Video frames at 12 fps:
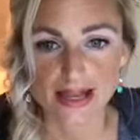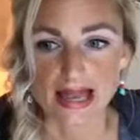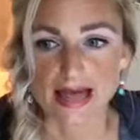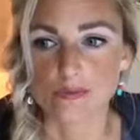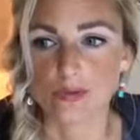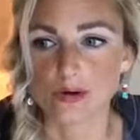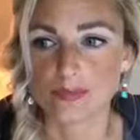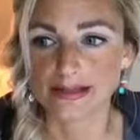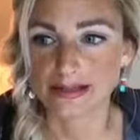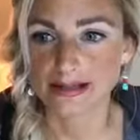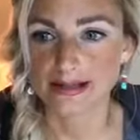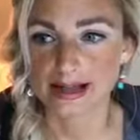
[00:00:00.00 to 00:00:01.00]
and we're
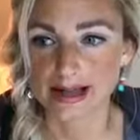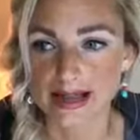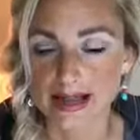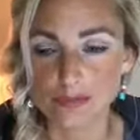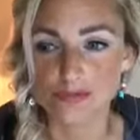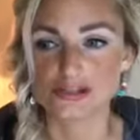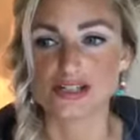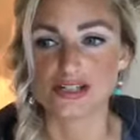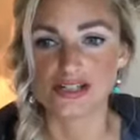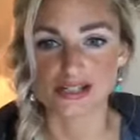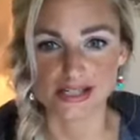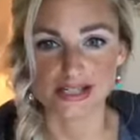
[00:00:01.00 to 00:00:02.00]
being able to
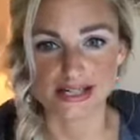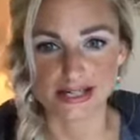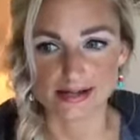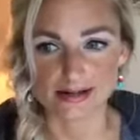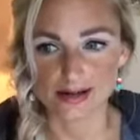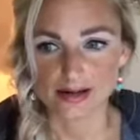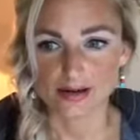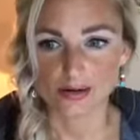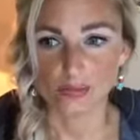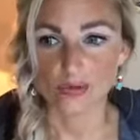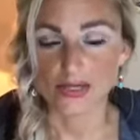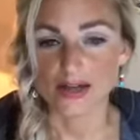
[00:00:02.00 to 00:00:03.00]
see
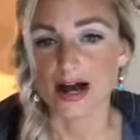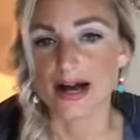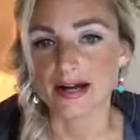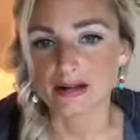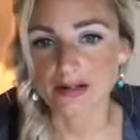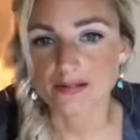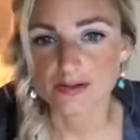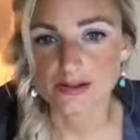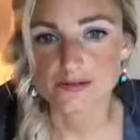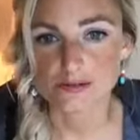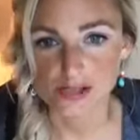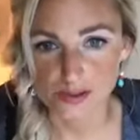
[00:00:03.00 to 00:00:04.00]
with a higher level
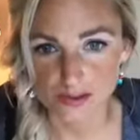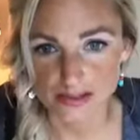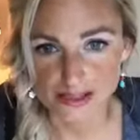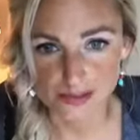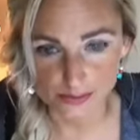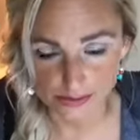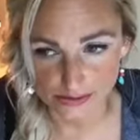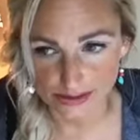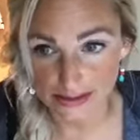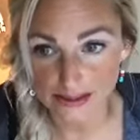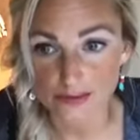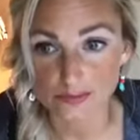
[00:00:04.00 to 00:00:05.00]
of
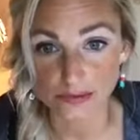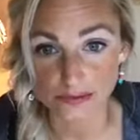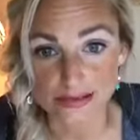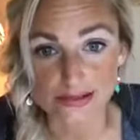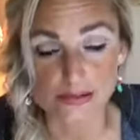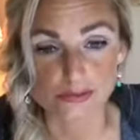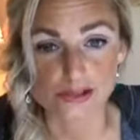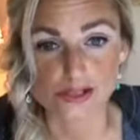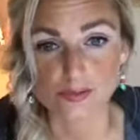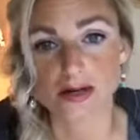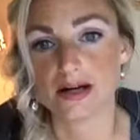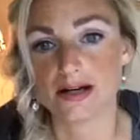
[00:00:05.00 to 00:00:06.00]
responsibility, the ability to
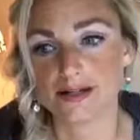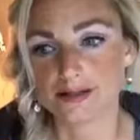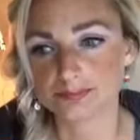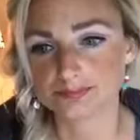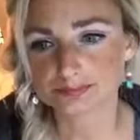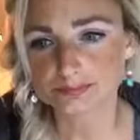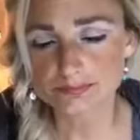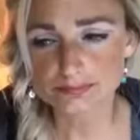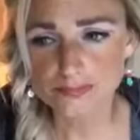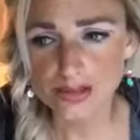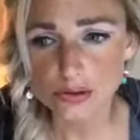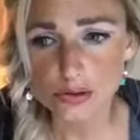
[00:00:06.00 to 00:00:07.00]
respond,
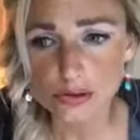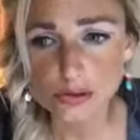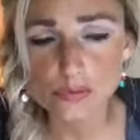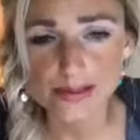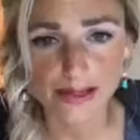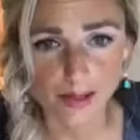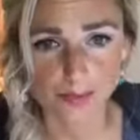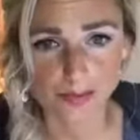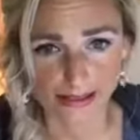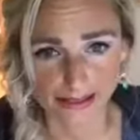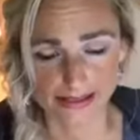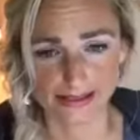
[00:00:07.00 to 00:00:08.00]
who we are
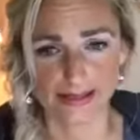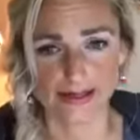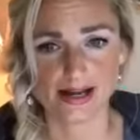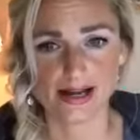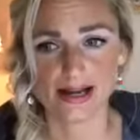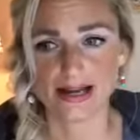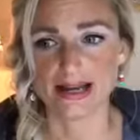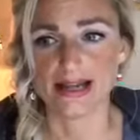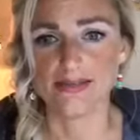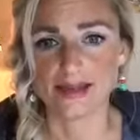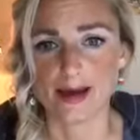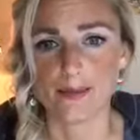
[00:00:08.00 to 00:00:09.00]
playing
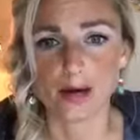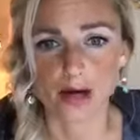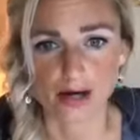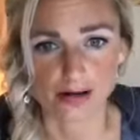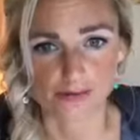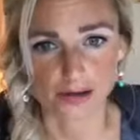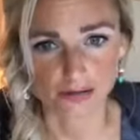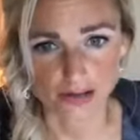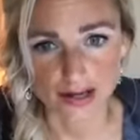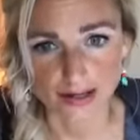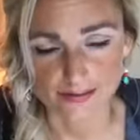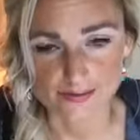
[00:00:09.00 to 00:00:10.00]
in that part of our
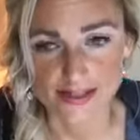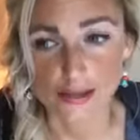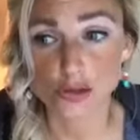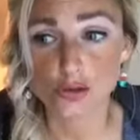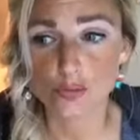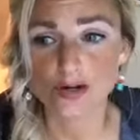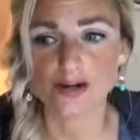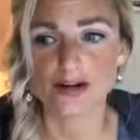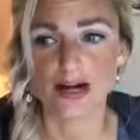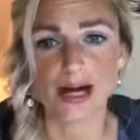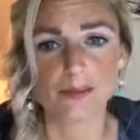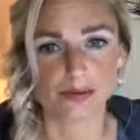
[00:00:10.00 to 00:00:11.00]
lives and who we're
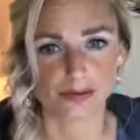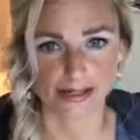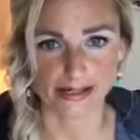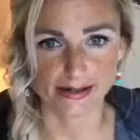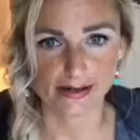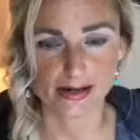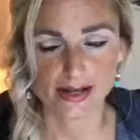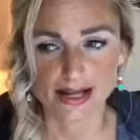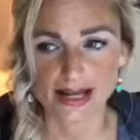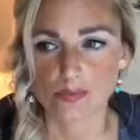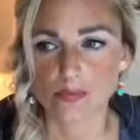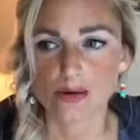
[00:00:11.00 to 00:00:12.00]
not playing
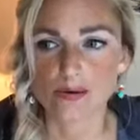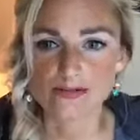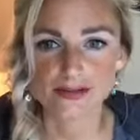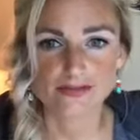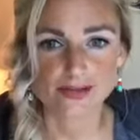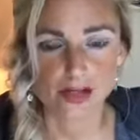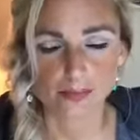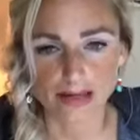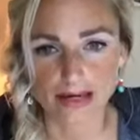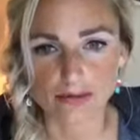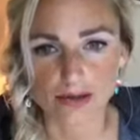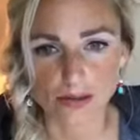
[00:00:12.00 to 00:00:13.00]
and where we've given our
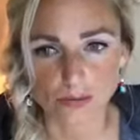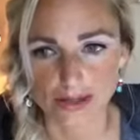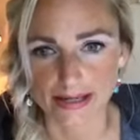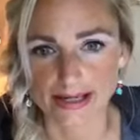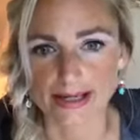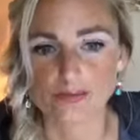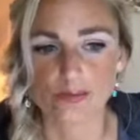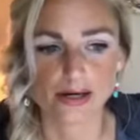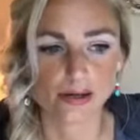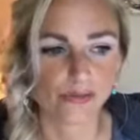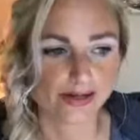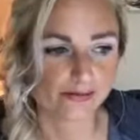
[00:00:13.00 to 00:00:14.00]
power away and
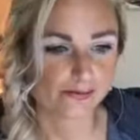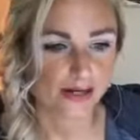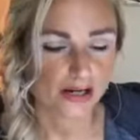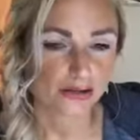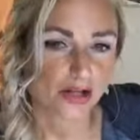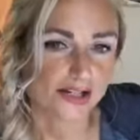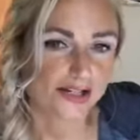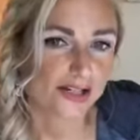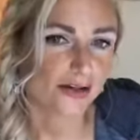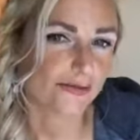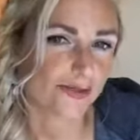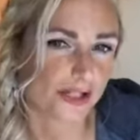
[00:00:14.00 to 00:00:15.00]
where we've lost
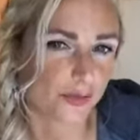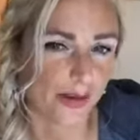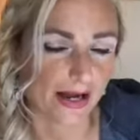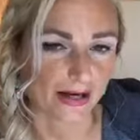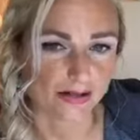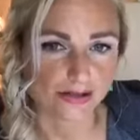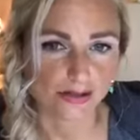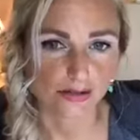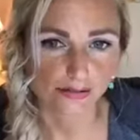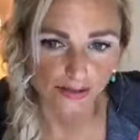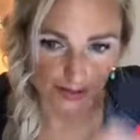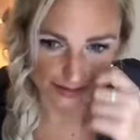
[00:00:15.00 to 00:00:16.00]
self-respect you know
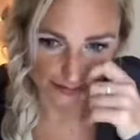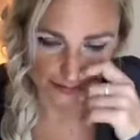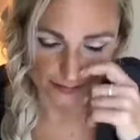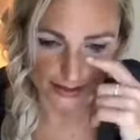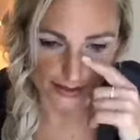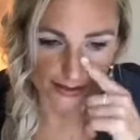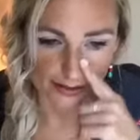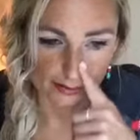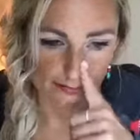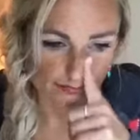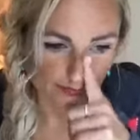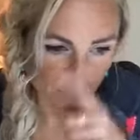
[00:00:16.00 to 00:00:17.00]
in in in
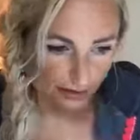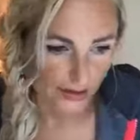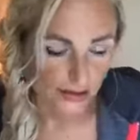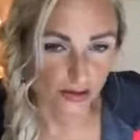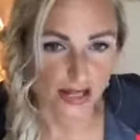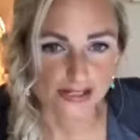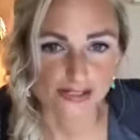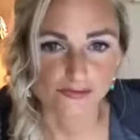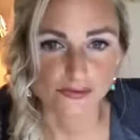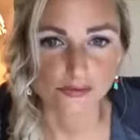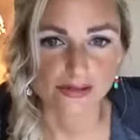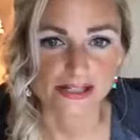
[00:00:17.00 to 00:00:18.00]
um class a
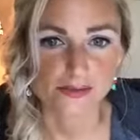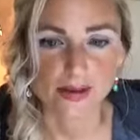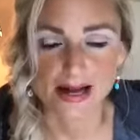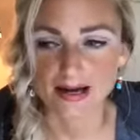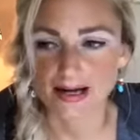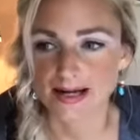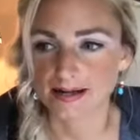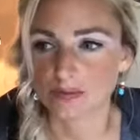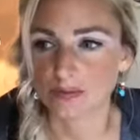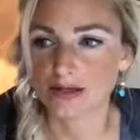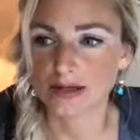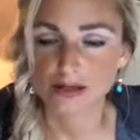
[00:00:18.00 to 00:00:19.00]
few weeks back i
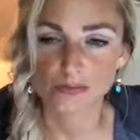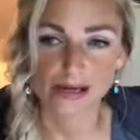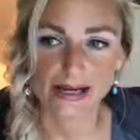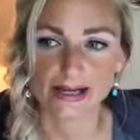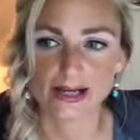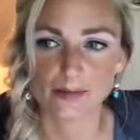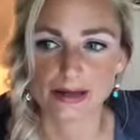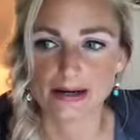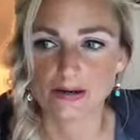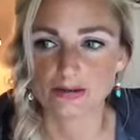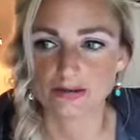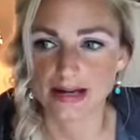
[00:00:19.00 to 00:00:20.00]
went on a rant
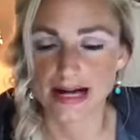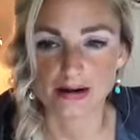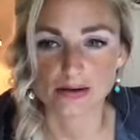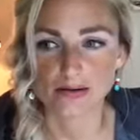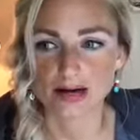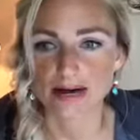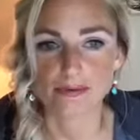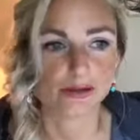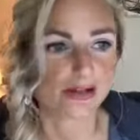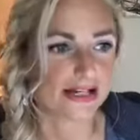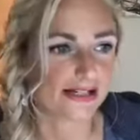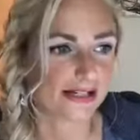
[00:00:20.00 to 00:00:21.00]
about how i
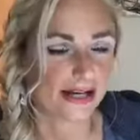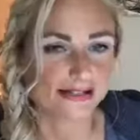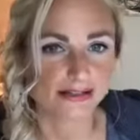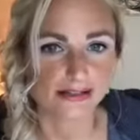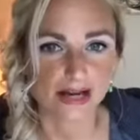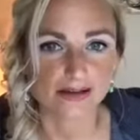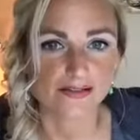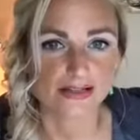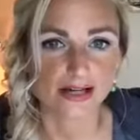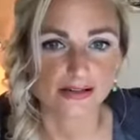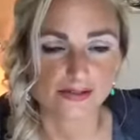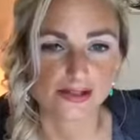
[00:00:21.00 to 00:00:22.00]
realized that i didn't have a
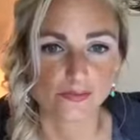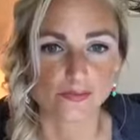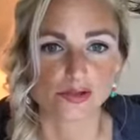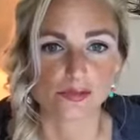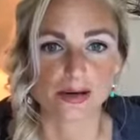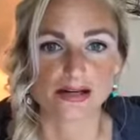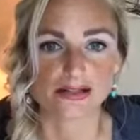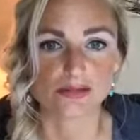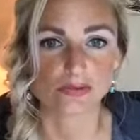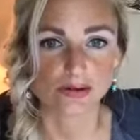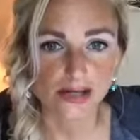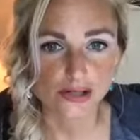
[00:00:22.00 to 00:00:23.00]
ton of self-respect in
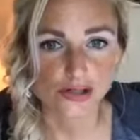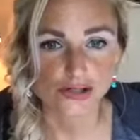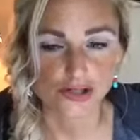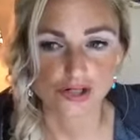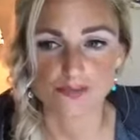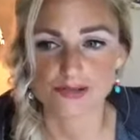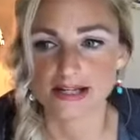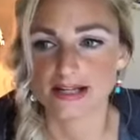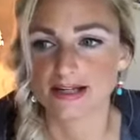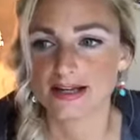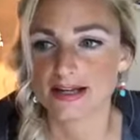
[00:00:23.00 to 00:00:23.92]
relationships and